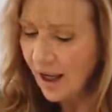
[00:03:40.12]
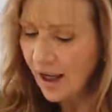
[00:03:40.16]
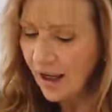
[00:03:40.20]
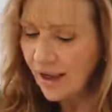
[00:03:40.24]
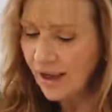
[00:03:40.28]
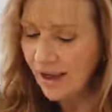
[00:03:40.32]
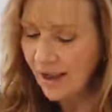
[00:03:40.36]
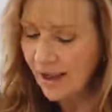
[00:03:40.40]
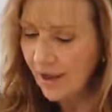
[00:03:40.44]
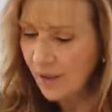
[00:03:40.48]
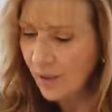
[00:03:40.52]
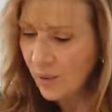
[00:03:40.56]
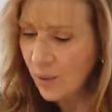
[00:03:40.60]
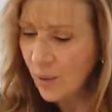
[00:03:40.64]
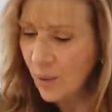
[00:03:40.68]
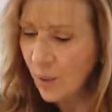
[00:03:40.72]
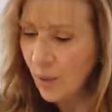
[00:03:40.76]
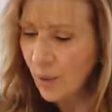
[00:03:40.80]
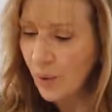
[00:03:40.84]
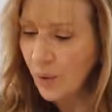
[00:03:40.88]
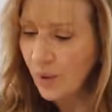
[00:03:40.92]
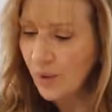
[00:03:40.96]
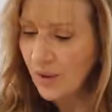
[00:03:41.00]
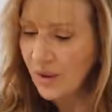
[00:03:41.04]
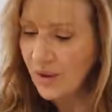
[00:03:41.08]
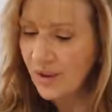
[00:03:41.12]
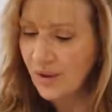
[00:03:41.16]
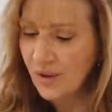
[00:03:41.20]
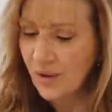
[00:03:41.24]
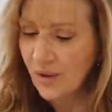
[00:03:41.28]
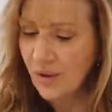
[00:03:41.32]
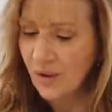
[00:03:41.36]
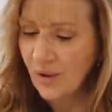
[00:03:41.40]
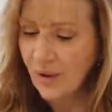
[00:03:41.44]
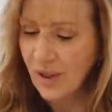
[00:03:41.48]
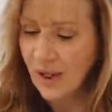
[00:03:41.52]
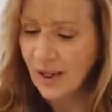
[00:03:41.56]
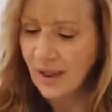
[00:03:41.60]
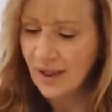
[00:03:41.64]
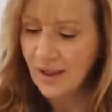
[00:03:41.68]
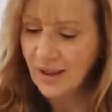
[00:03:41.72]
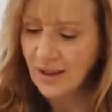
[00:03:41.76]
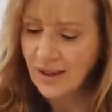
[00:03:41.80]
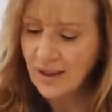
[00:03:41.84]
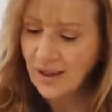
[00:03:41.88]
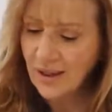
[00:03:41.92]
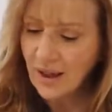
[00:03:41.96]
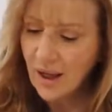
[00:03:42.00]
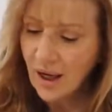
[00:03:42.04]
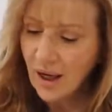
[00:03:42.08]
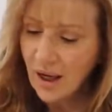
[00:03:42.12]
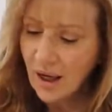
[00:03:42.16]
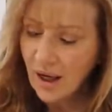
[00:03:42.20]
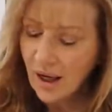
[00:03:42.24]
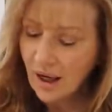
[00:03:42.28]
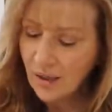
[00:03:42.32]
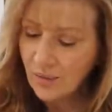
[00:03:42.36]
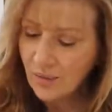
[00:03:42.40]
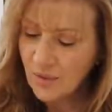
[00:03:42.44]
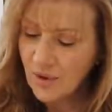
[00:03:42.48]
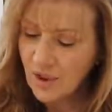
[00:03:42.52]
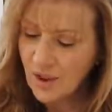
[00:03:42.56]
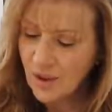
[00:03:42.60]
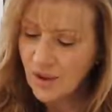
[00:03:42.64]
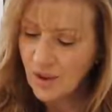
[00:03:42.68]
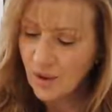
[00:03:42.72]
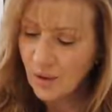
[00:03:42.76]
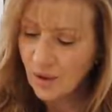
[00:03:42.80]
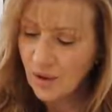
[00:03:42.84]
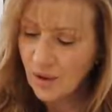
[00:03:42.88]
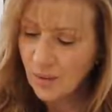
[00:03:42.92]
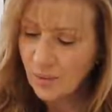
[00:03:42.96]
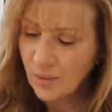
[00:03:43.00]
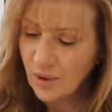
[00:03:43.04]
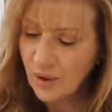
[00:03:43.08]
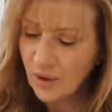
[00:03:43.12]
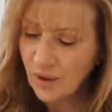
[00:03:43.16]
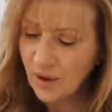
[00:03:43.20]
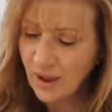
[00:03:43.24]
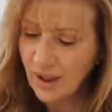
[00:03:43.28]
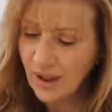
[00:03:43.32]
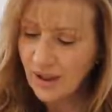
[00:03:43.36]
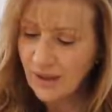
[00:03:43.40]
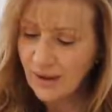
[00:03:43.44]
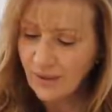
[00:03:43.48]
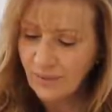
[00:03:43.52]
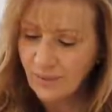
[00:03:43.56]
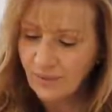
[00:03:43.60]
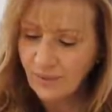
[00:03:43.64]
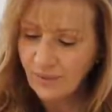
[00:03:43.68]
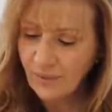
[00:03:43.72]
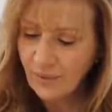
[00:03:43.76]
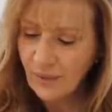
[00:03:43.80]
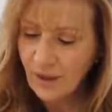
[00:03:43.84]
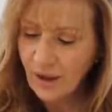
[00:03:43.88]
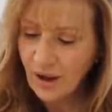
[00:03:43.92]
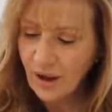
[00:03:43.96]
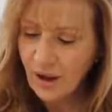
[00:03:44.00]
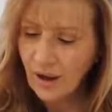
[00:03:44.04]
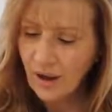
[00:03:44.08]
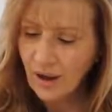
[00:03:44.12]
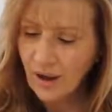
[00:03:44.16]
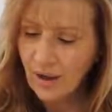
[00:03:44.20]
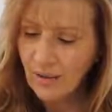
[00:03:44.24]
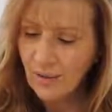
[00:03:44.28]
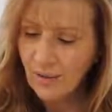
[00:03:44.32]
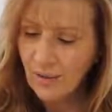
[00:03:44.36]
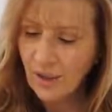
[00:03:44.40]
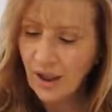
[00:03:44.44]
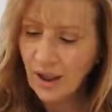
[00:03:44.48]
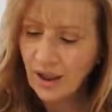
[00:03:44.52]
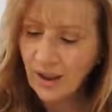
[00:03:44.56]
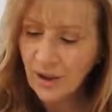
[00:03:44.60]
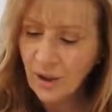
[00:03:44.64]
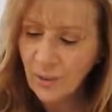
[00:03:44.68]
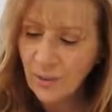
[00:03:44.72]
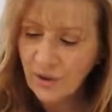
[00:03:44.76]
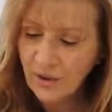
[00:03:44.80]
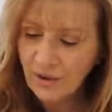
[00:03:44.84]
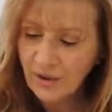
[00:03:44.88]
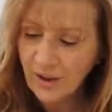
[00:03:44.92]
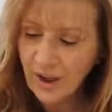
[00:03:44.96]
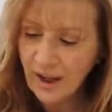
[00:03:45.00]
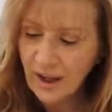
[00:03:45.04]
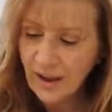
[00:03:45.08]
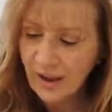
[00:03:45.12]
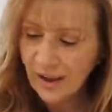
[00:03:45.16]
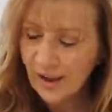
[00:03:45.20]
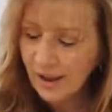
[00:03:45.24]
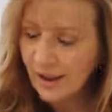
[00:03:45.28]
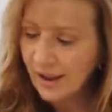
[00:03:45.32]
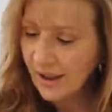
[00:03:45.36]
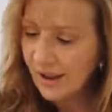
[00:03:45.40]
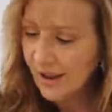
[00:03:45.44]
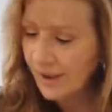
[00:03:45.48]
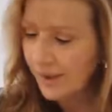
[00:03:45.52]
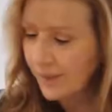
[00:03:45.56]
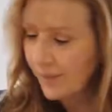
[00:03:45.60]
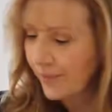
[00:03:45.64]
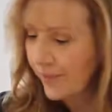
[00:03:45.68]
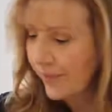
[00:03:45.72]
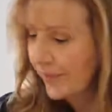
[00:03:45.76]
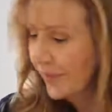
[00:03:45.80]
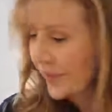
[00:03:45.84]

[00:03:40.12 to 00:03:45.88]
Then what we're going to do is I'm just going to put in a little bit of garlic.